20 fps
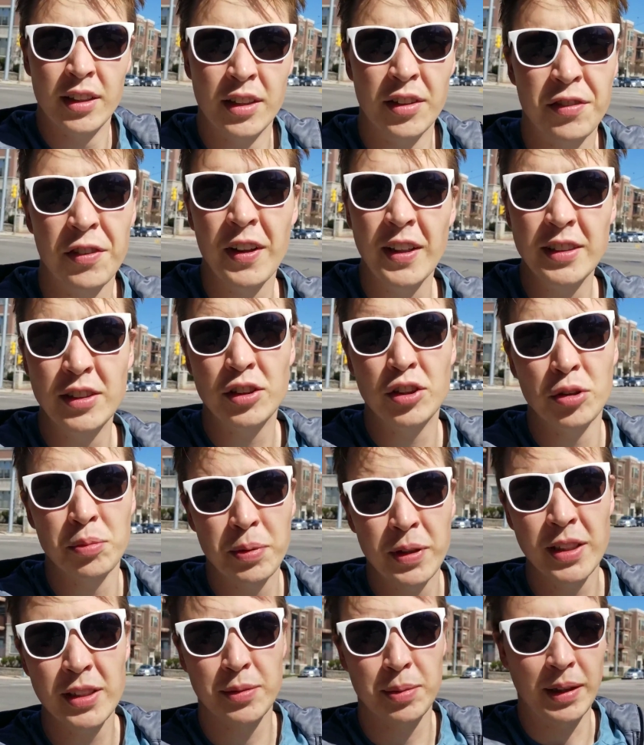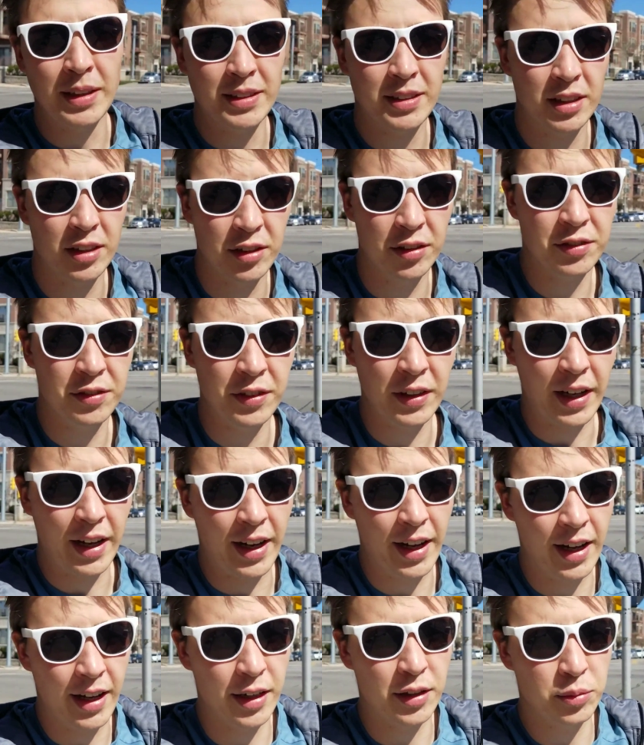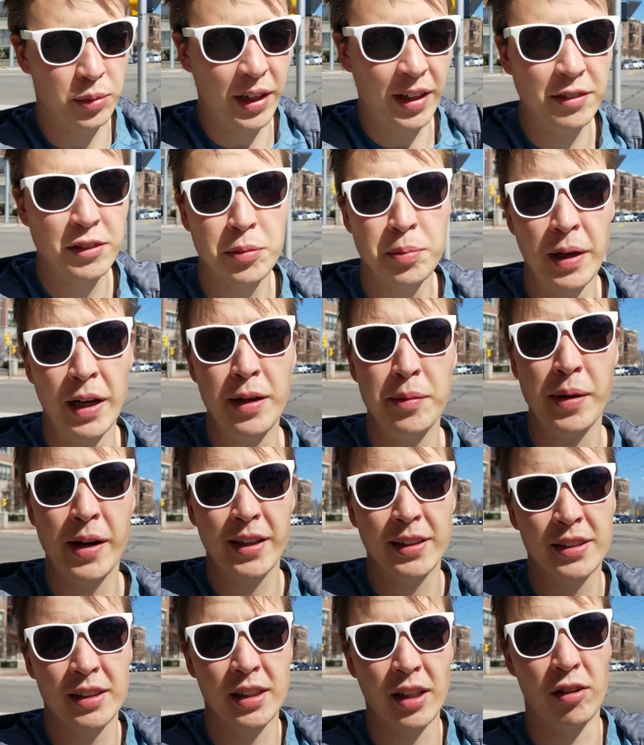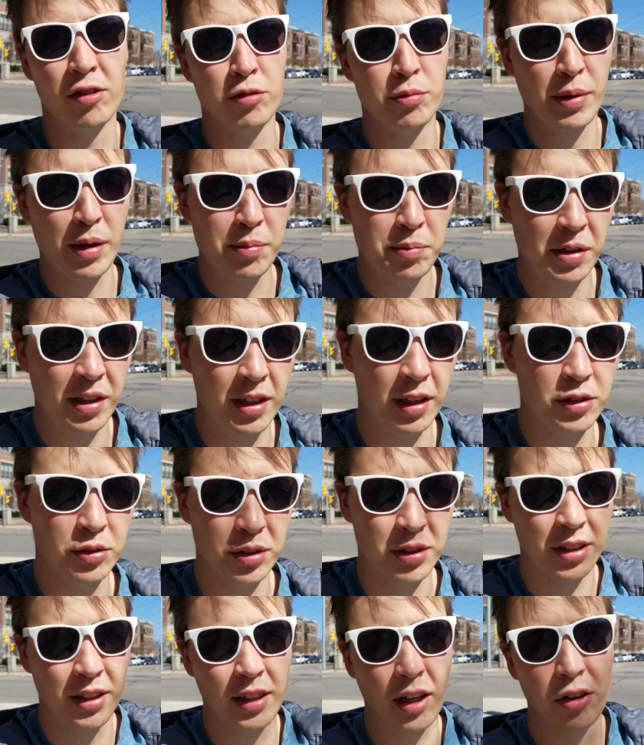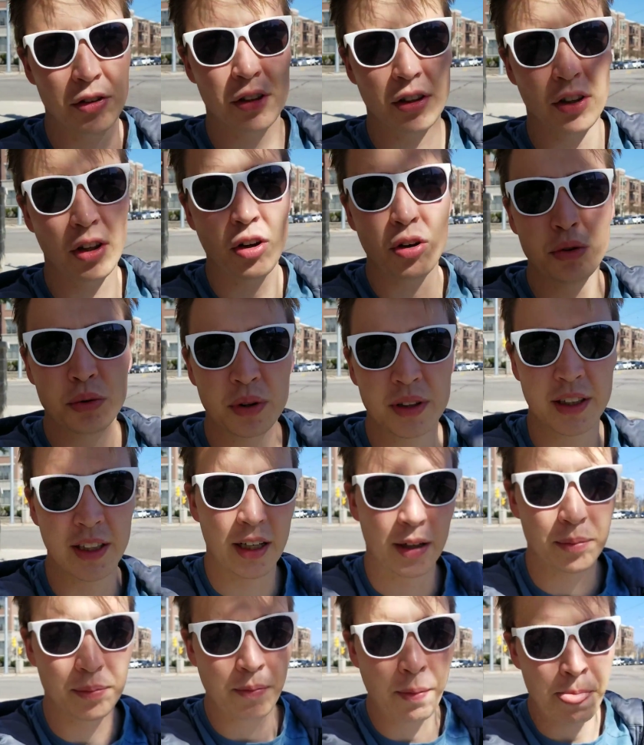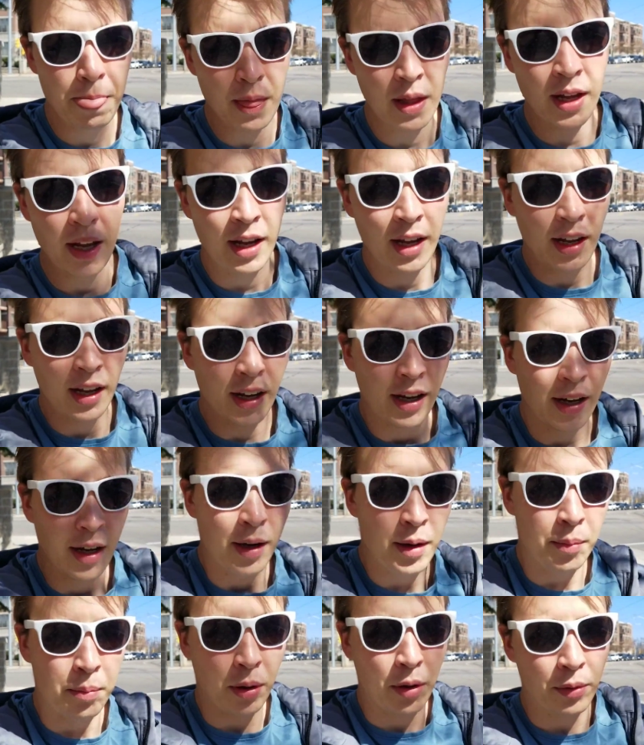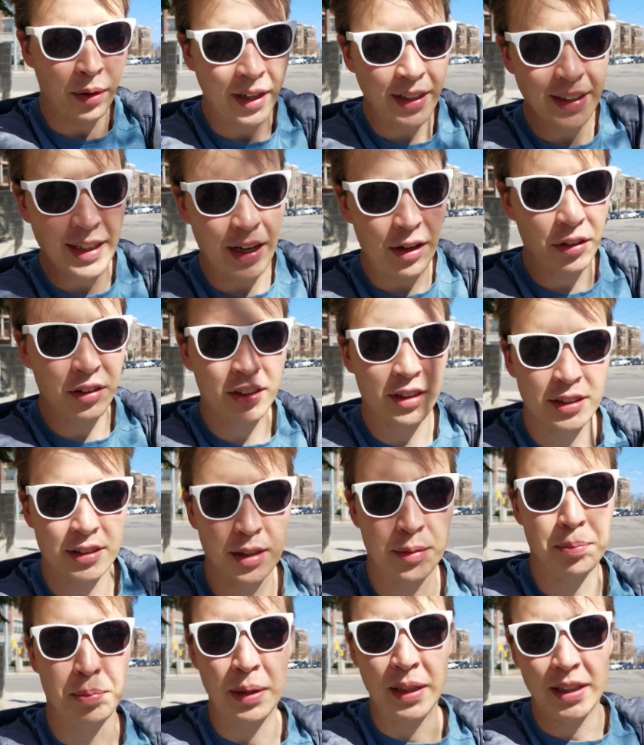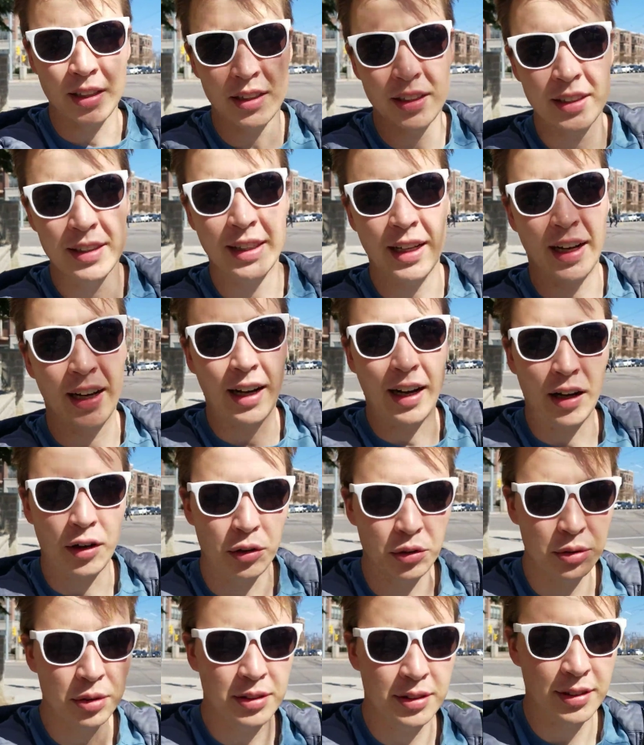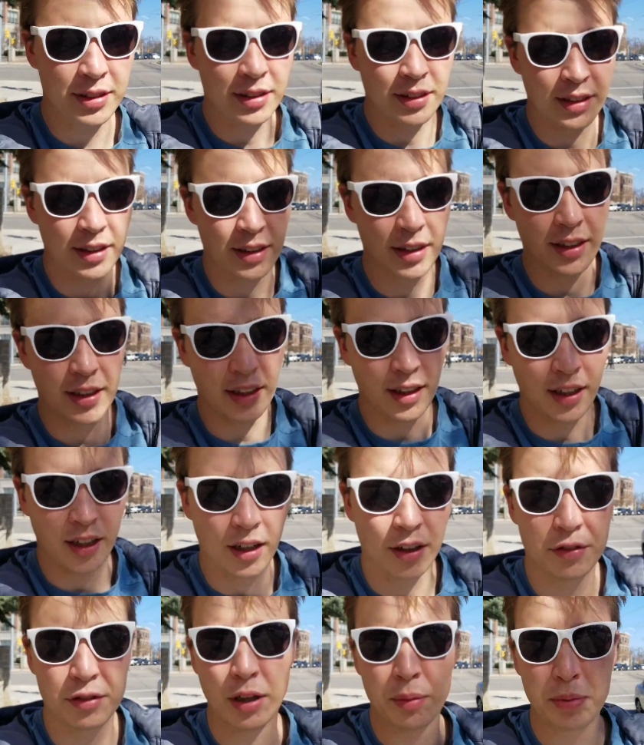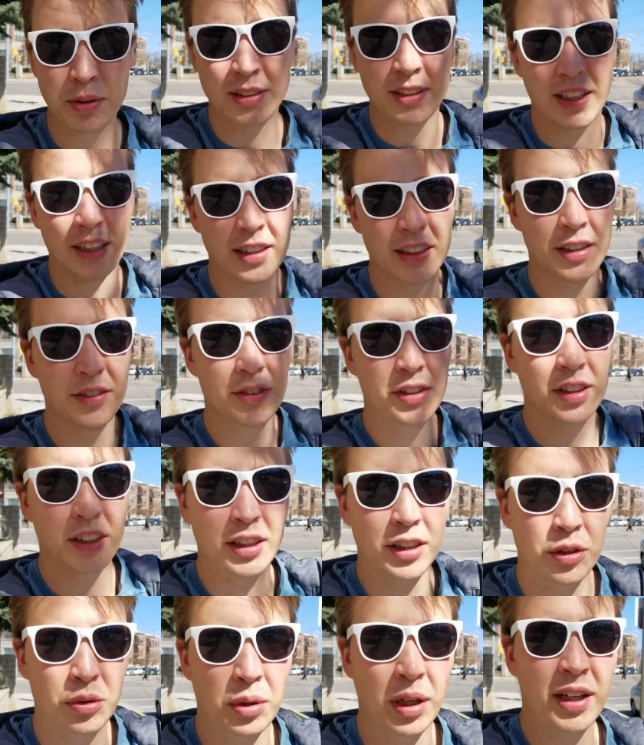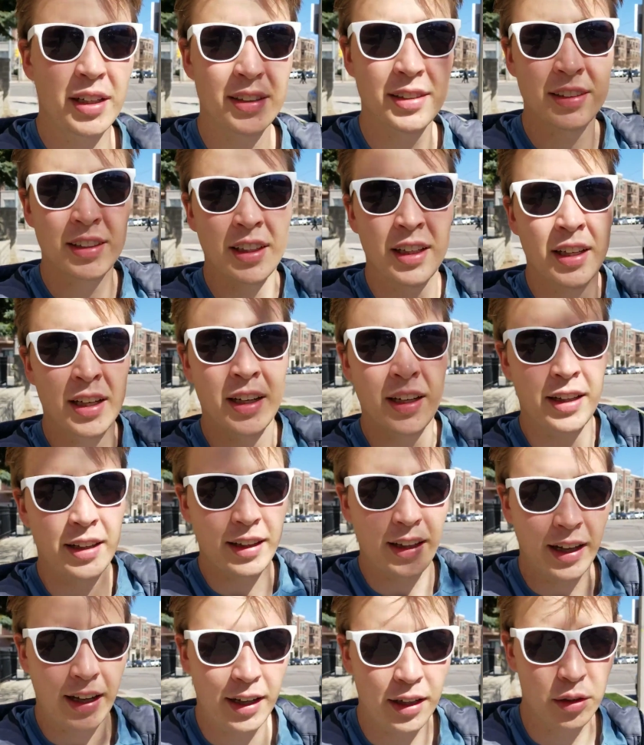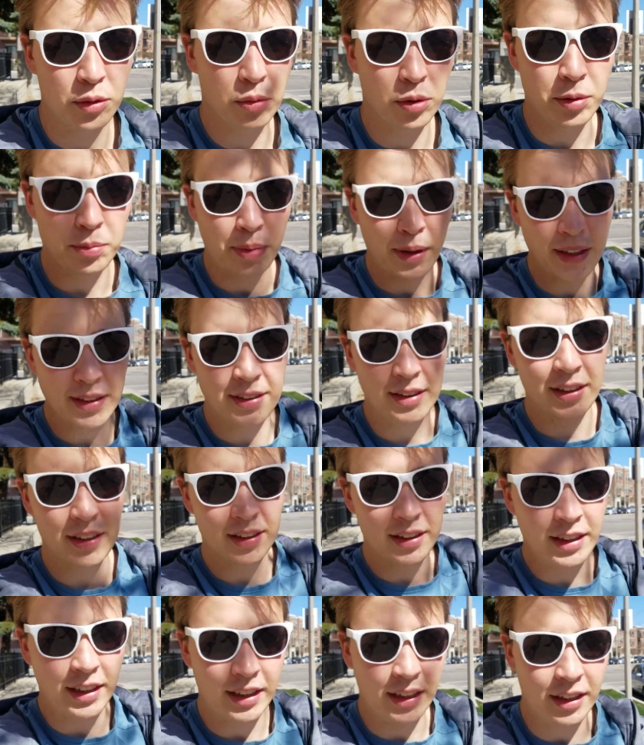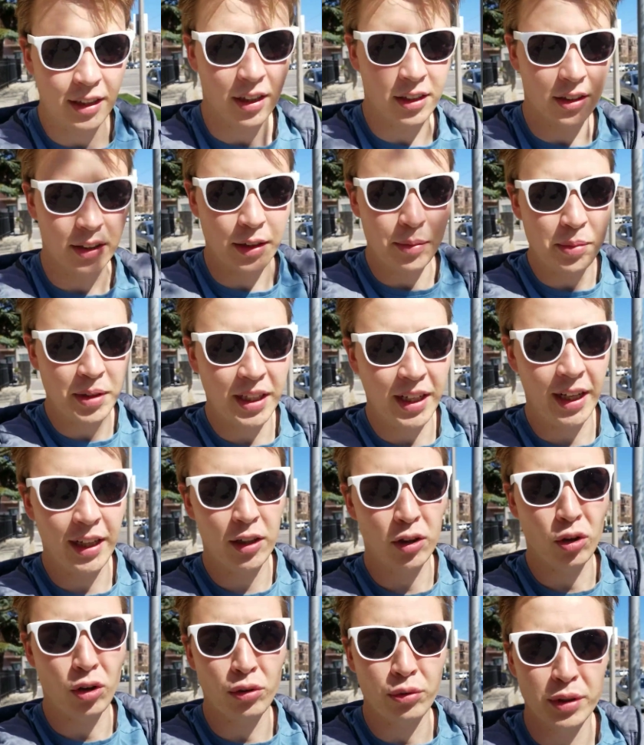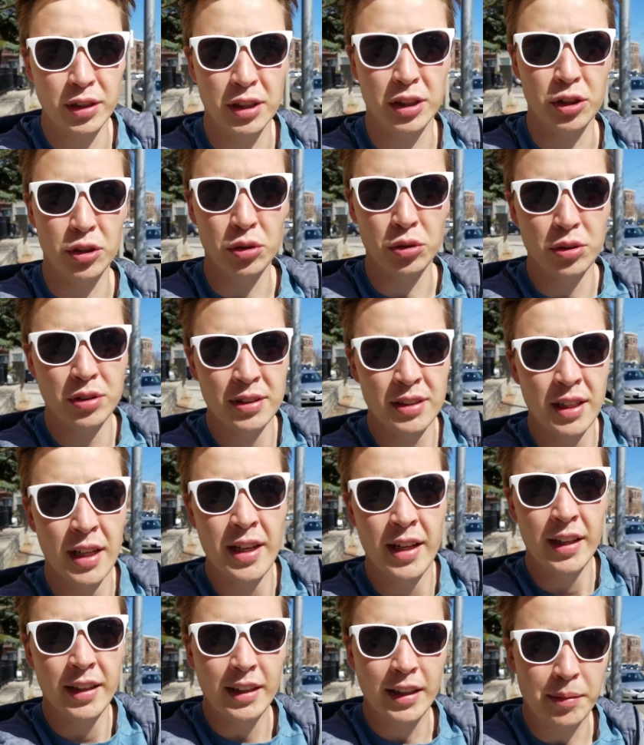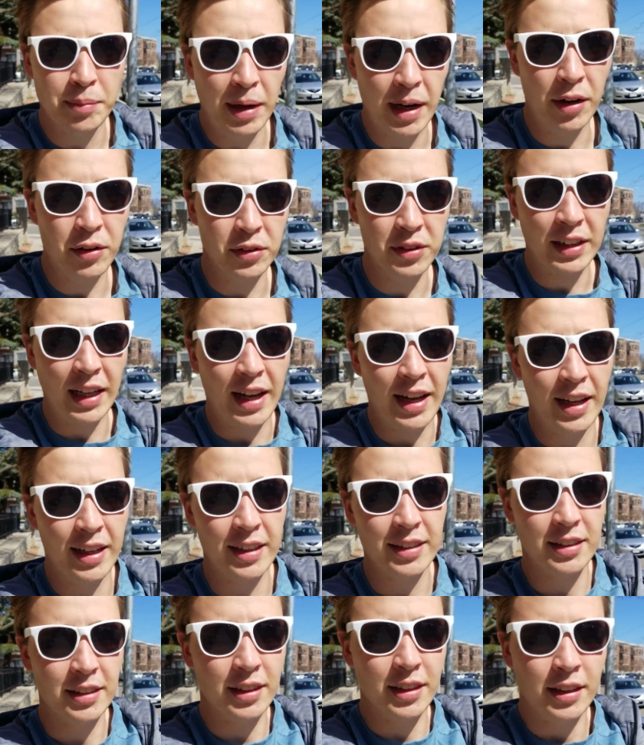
The flight's super expensive and we have to pay back the government because we took out the loan with them. But right now there's a bill in the House of representatives in the US that would basically eliminate or reduce the amount that